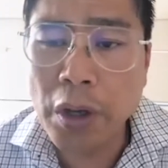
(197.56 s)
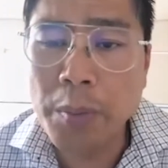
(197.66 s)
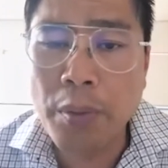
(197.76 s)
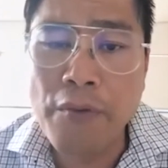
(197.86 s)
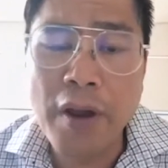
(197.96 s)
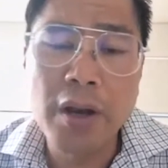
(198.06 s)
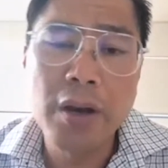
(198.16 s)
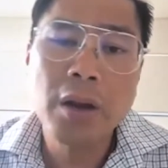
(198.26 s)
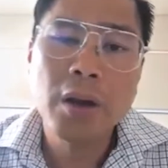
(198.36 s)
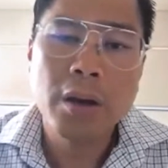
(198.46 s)
prevent
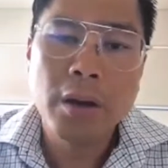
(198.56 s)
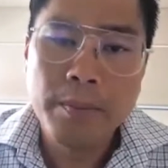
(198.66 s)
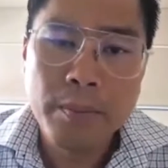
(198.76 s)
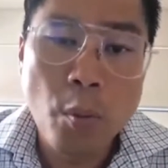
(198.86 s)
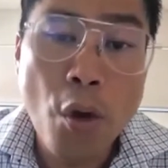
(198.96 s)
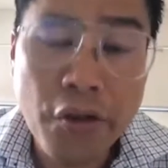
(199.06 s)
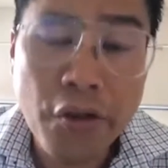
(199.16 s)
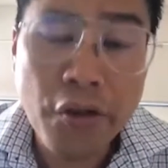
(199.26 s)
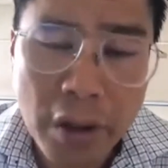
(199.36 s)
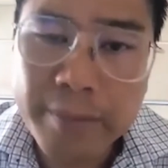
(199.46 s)

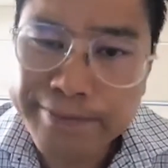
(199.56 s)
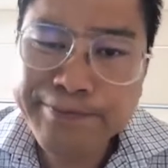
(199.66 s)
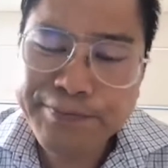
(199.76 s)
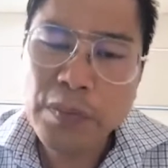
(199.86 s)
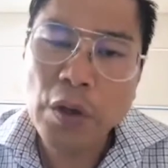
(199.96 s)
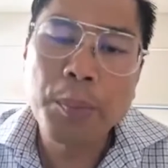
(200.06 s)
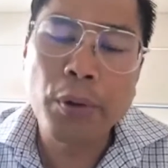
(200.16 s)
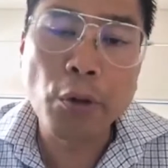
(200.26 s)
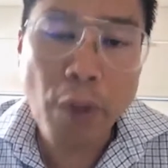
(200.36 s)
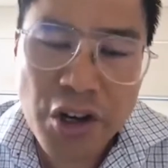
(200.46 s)
worsening or
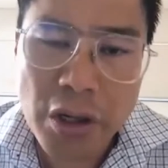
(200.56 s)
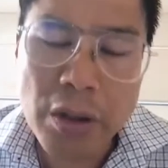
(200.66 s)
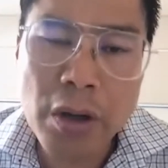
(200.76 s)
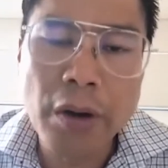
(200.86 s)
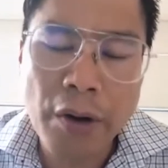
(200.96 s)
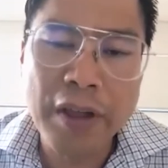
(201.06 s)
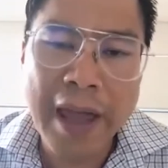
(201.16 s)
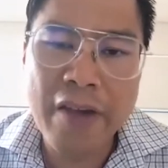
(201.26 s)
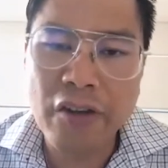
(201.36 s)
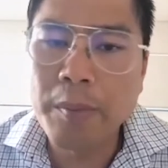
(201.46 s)
progression of the
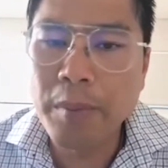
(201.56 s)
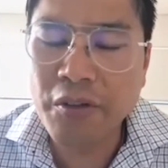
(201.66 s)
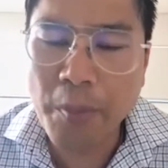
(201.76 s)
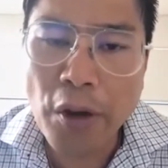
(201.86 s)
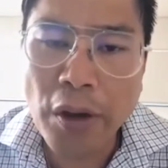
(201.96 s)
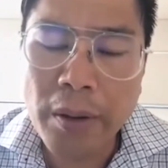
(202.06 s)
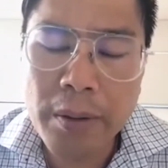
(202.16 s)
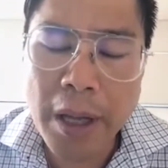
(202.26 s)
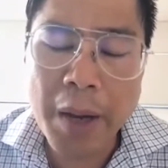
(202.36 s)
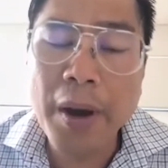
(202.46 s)
cancer by smoking,
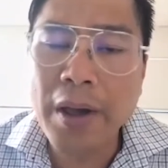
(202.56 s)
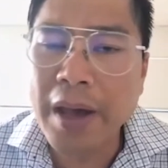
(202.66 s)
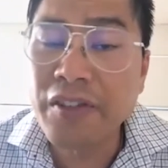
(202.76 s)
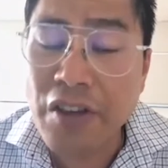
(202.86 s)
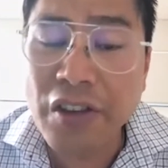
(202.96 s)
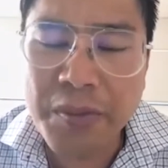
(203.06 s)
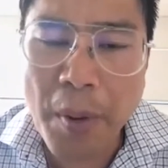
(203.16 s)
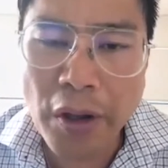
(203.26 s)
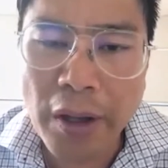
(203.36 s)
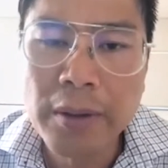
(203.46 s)
by ceasing
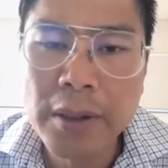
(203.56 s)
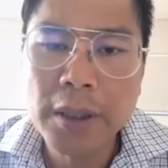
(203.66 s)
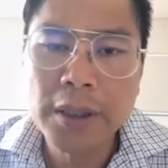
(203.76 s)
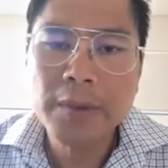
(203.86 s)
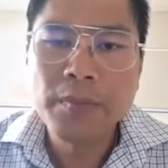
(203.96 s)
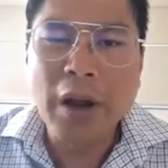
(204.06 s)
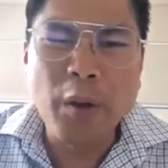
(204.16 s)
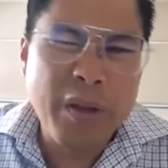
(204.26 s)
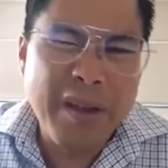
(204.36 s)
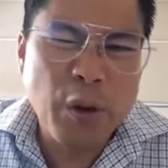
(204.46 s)
smoking. And
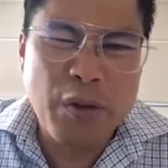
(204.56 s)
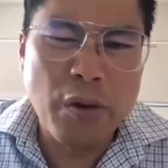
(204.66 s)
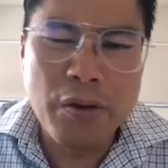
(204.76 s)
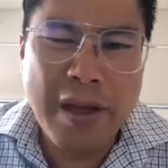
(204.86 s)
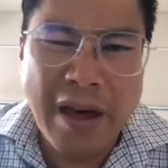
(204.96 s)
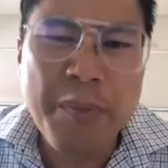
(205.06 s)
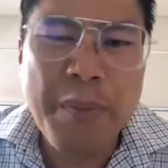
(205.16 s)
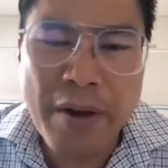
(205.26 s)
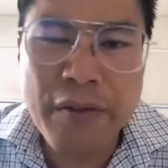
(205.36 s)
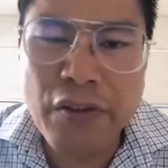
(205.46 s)
there's all the other
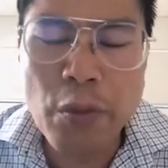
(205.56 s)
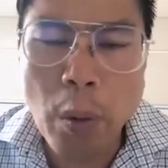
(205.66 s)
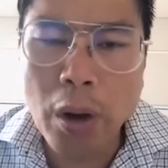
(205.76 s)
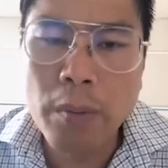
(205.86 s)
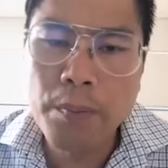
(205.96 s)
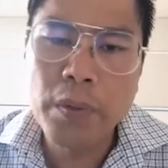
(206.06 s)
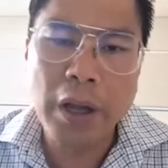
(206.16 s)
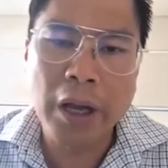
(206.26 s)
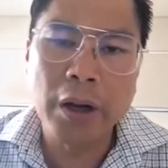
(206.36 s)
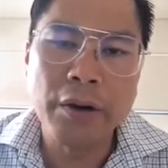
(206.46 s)
benefits as well
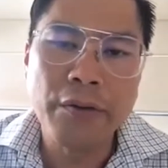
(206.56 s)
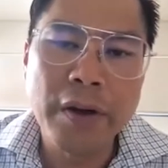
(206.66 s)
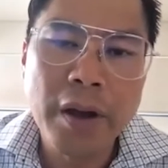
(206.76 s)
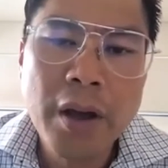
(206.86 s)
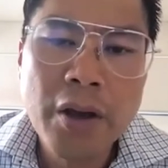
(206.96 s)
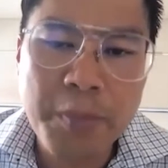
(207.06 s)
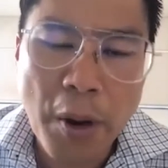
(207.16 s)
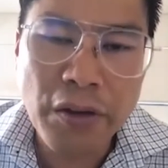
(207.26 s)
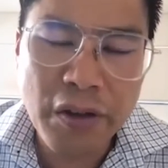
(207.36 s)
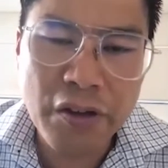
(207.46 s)
of
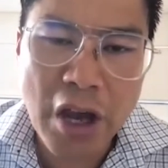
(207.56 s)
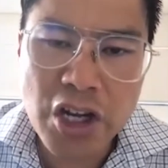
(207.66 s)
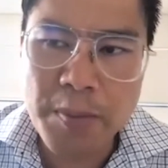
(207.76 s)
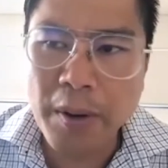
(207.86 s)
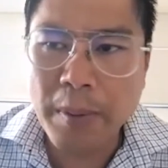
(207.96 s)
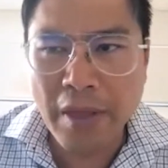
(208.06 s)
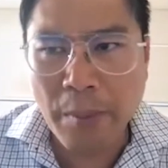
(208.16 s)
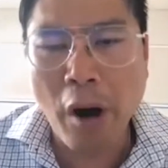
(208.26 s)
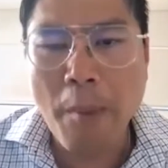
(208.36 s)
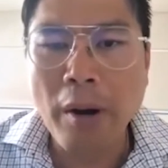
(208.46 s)
smoking cessation, but I think
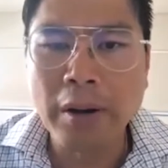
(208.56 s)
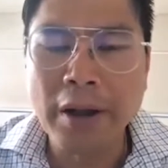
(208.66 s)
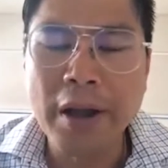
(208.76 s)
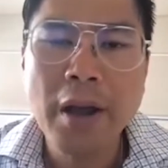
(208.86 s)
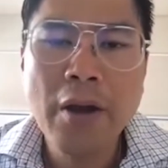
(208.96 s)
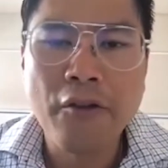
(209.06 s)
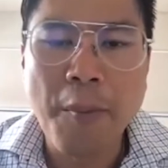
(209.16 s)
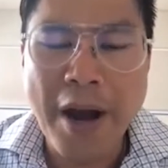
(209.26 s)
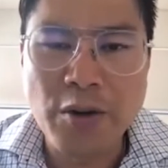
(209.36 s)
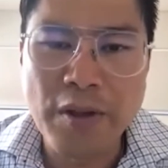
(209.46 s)
primarily for
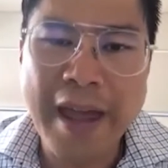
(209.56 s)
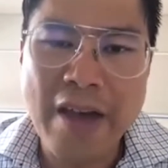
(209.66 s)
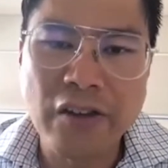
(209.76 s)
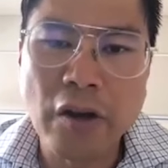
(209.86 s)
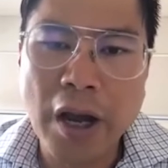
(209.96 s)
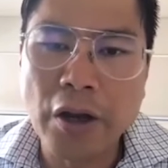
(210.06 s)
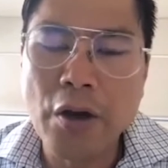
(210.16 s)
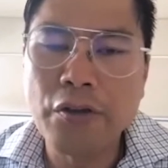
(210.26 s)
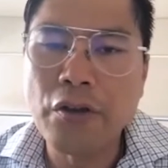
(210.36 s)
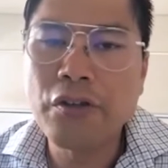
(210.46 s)
a patient with a cancer
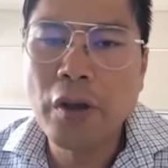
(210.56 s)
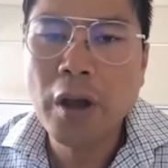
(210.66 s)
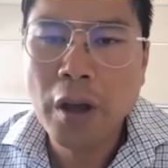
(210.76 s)
diagnosis,